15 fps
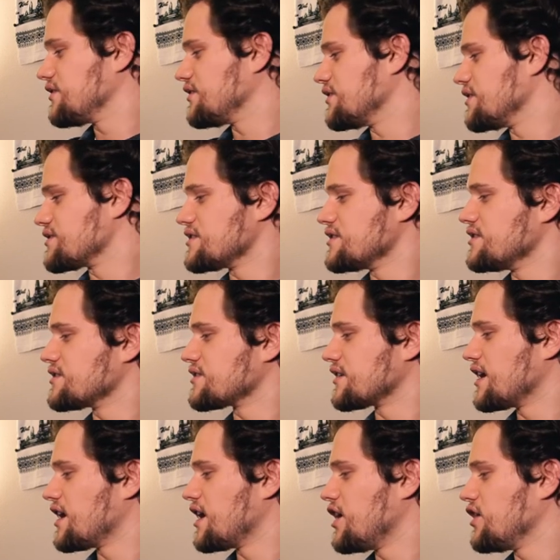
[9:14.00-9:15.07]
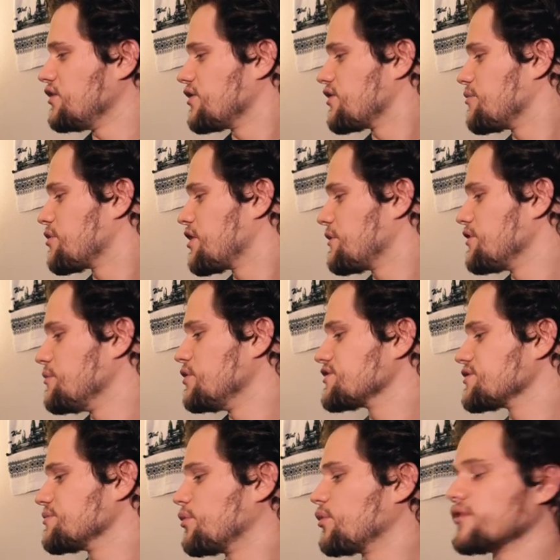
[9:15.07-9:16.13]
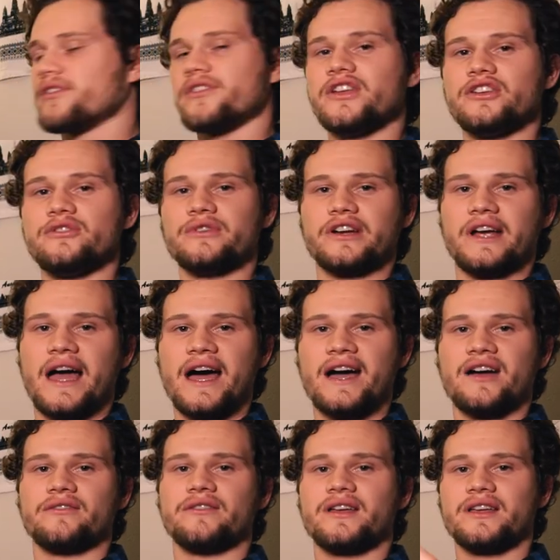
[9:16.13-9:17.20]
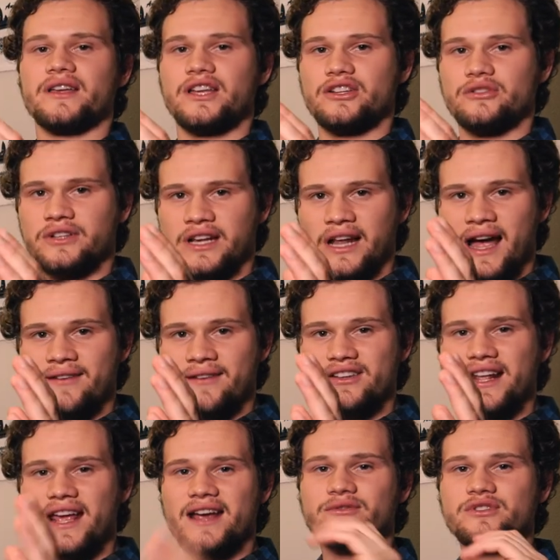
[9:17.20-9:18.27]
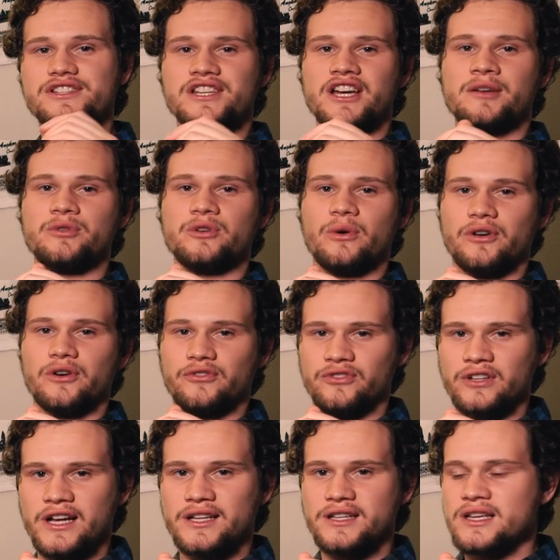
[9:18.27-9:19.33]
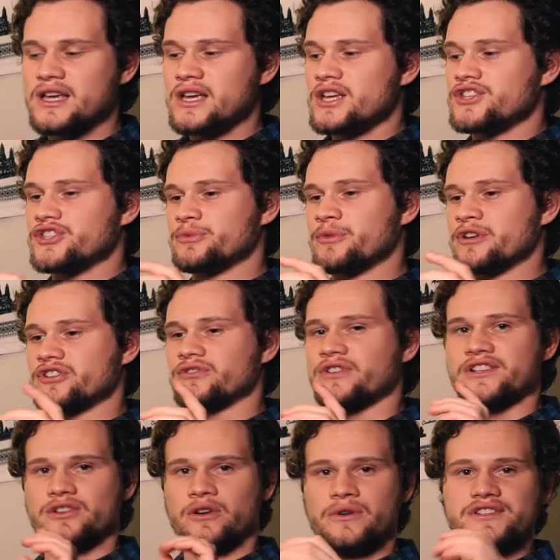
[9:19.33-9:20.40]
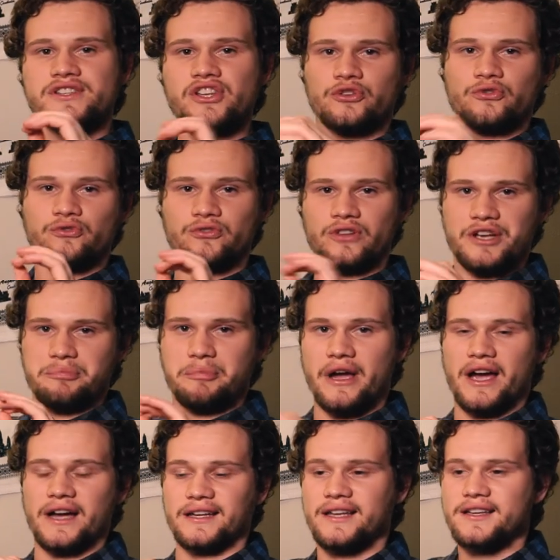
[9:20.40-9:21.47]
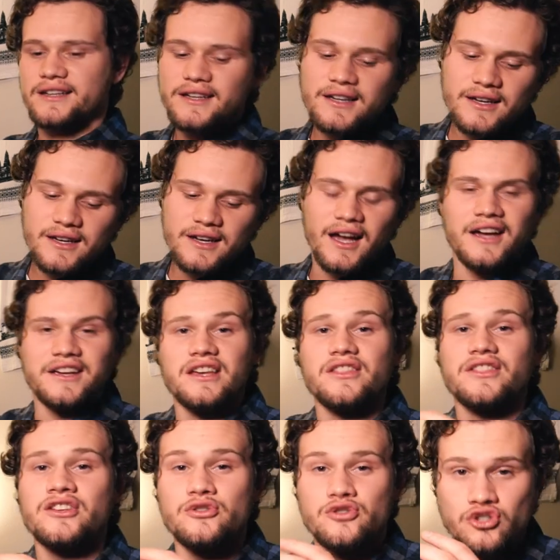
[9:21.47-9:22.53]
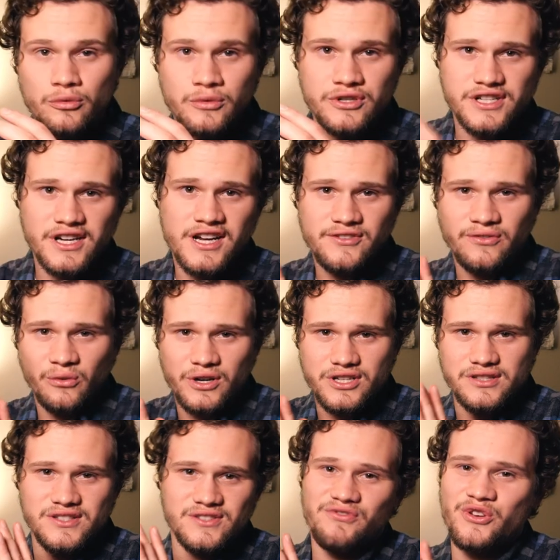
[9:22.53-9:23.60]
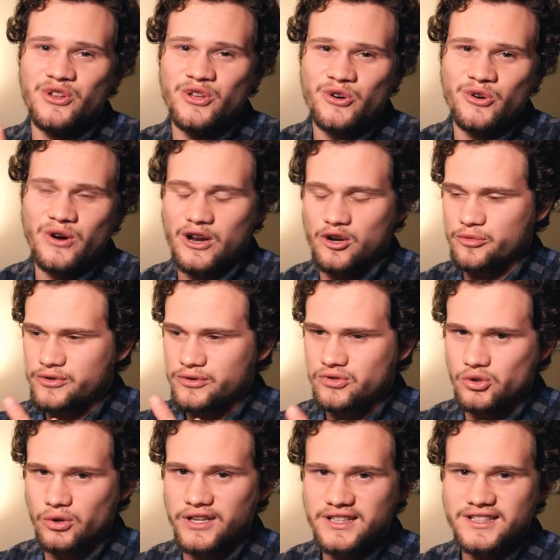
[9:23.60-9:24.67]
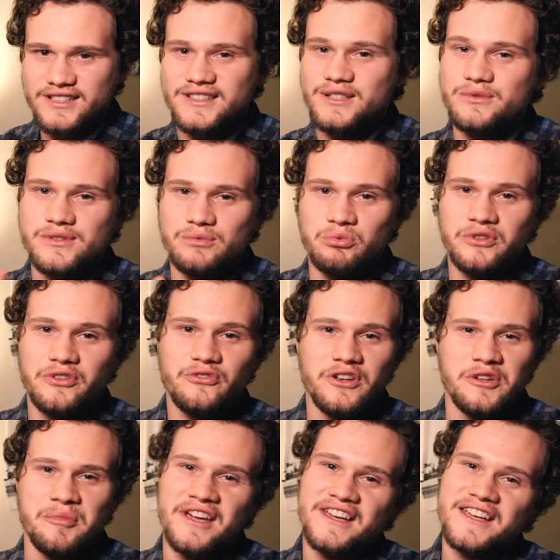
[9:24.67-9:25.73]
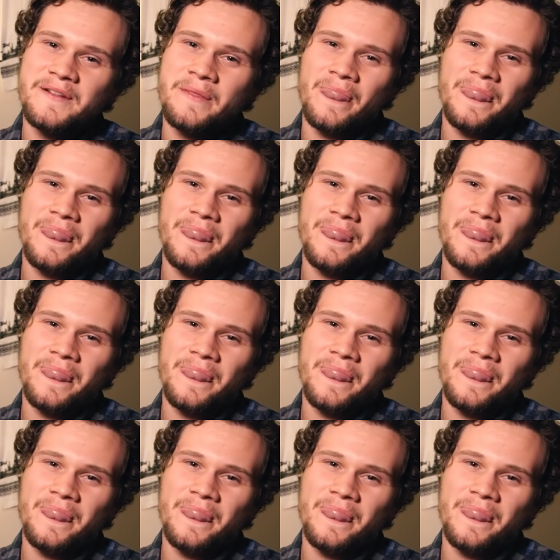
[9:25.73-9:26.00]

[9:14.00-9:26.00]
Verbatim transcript: this is, again, the, probably the most important thing you're gonna have, and you need to have it every time you go on a flight, so make sure that's always in your flight bag. Again, thank you so much guys for watching this video. I hope you enjoyed it. It was really fun to make.